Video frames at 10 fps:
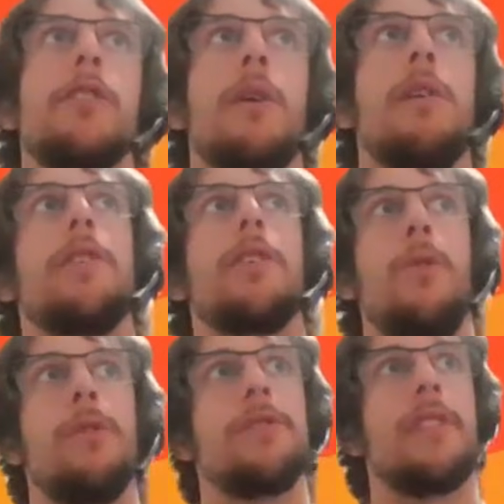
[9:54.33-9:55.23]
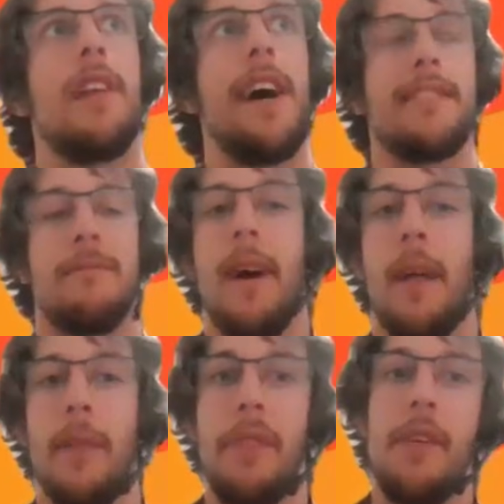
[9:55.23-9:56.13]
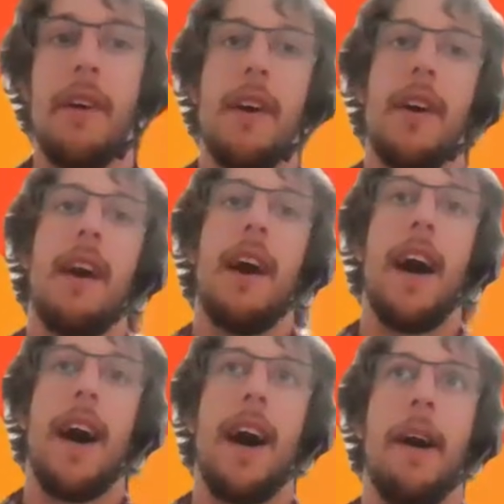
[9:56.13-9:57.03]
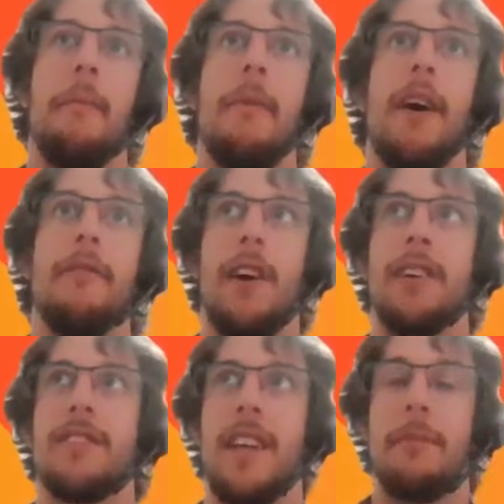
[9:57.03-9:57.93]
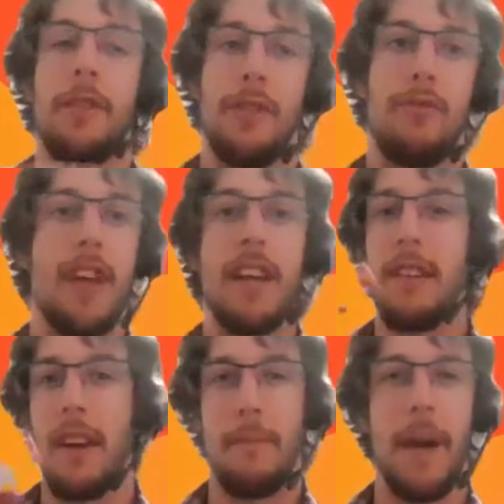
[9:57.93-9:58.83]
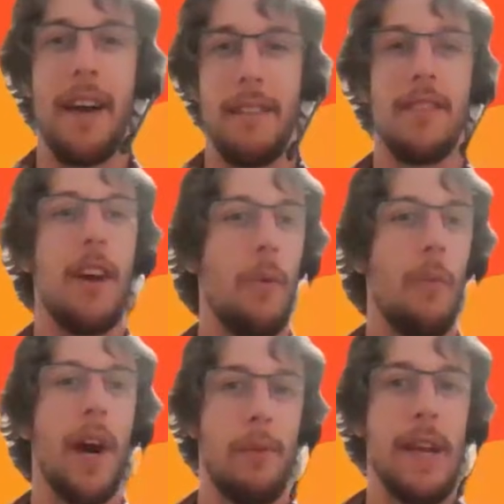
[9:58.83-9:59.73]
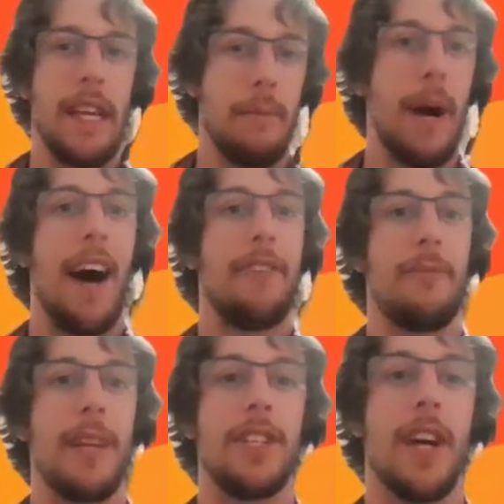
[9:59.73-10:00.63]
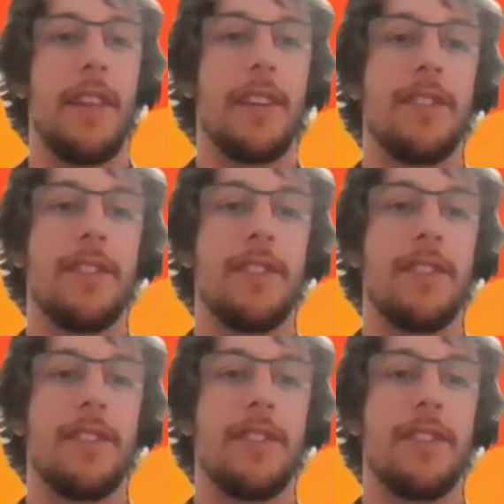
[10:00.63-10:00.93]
So over the course of the last month, I set up the three about 1 week apart from each other.